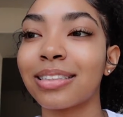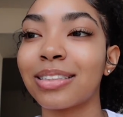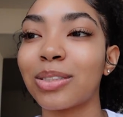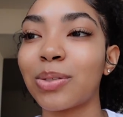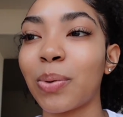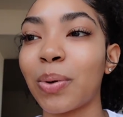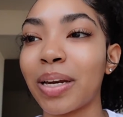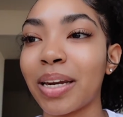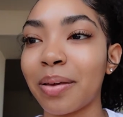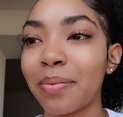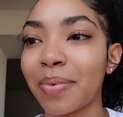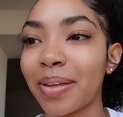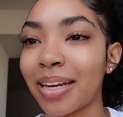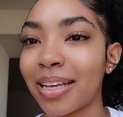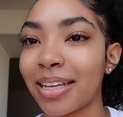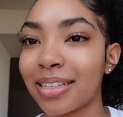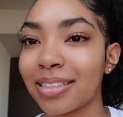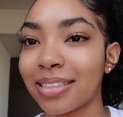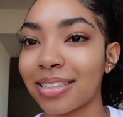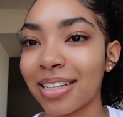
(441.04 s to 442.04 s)
20
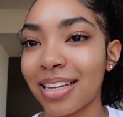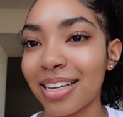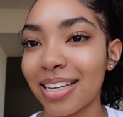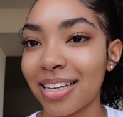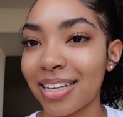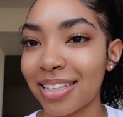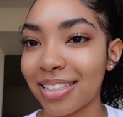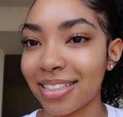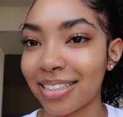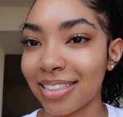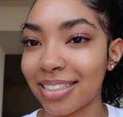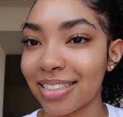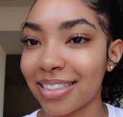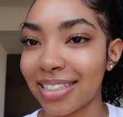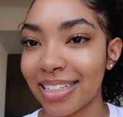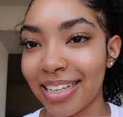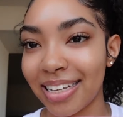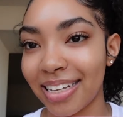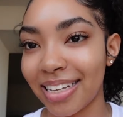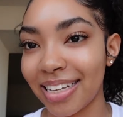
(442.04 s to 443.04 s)
minutes and
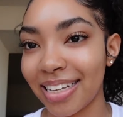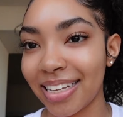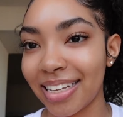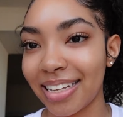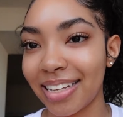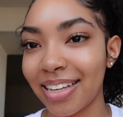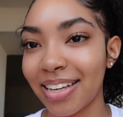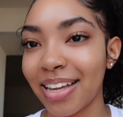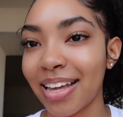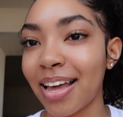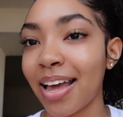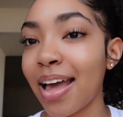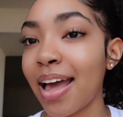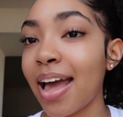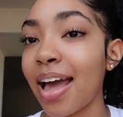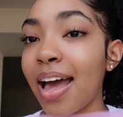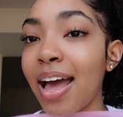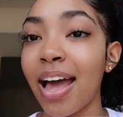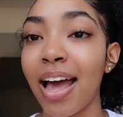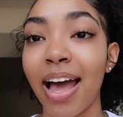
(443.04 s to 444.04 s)
see
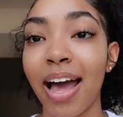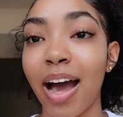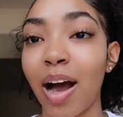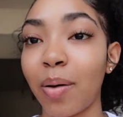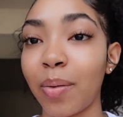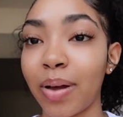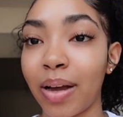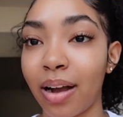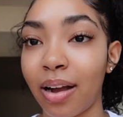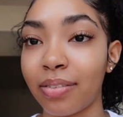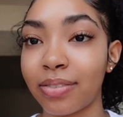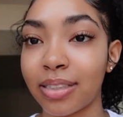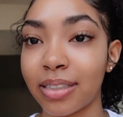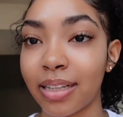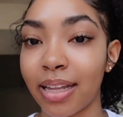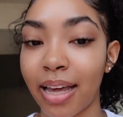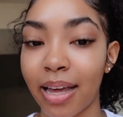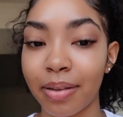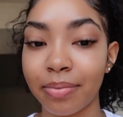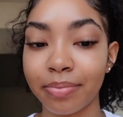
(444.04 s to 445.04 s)
how we are after
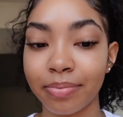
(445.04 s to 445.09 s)
that.